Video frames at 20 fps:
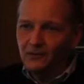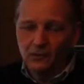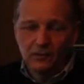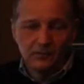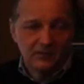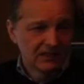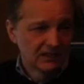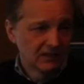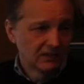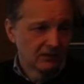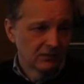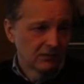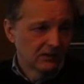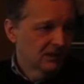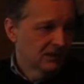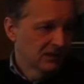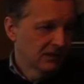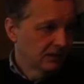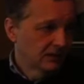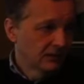if you are missing your
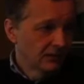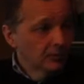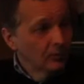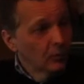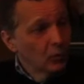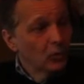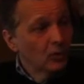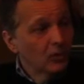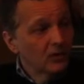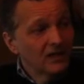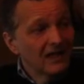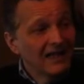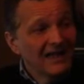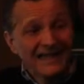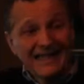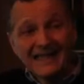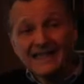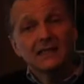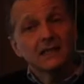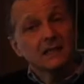listing of your board,
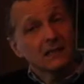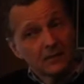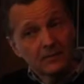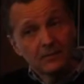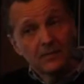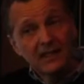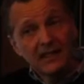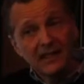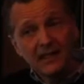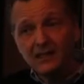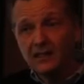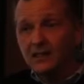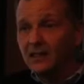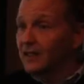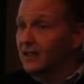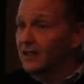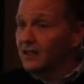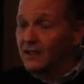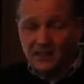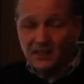that's incomplete,
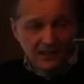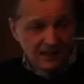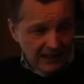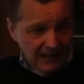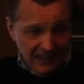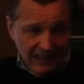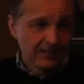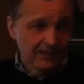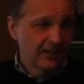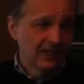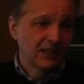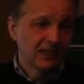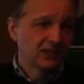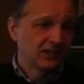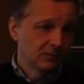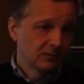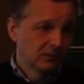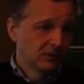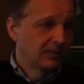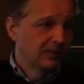that
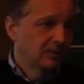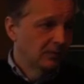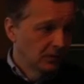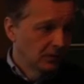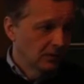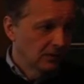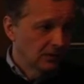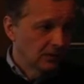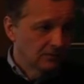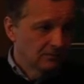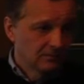application will be pulled.